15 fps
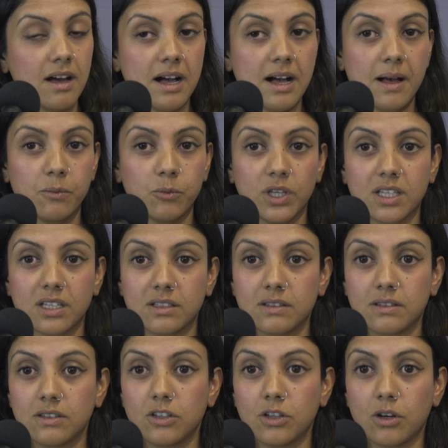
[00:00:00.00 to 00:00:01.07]
Um, we
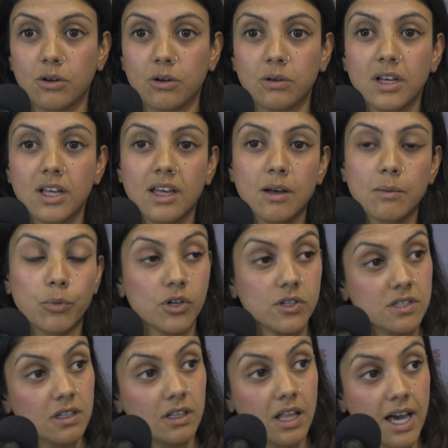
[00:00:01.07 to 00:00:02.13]
can, you know,
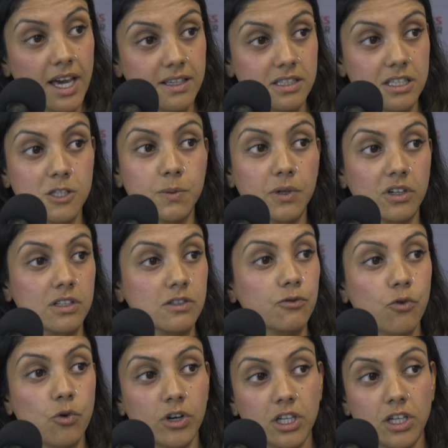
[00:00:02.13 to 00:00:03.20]
personalize the experience
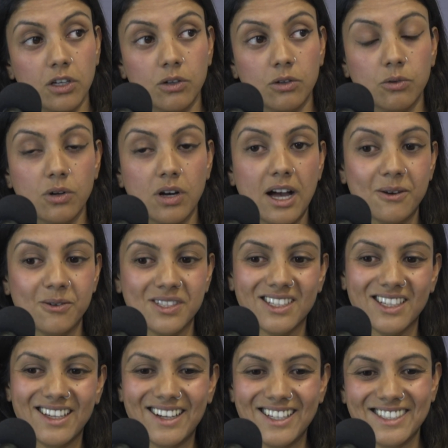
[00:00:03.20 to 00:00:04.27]
for you. I was,
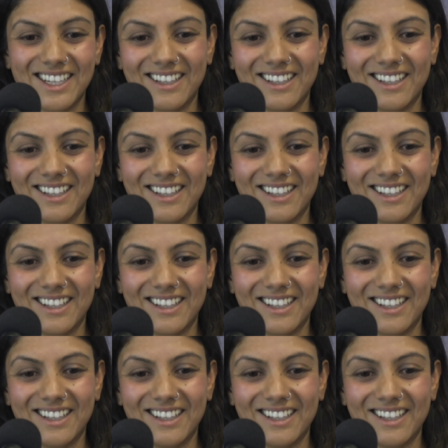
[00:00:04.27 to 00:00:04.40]
I was saying to